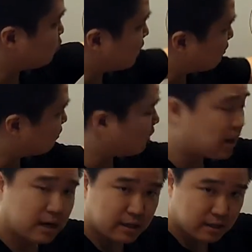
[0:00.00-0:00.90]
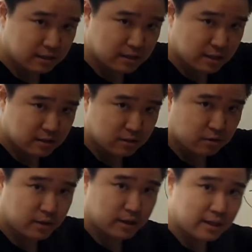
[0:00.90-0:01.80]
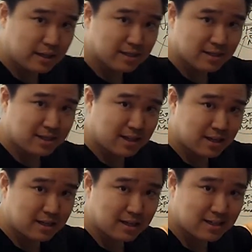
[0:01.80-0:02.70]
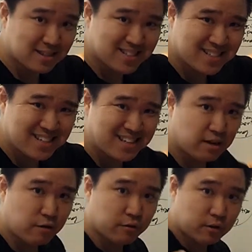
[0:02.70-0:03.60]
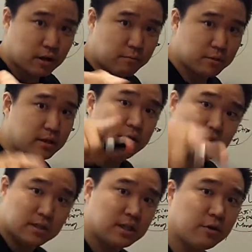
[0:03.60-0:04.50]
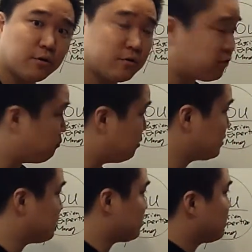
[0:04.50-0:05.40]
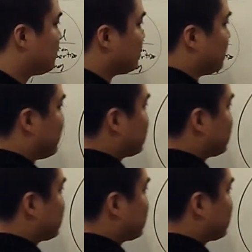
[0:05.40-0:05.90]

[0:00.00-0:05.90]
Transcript: is we have God in the center. Okay, He is a king. He's a CEO of your company. He's a CEO of your business. The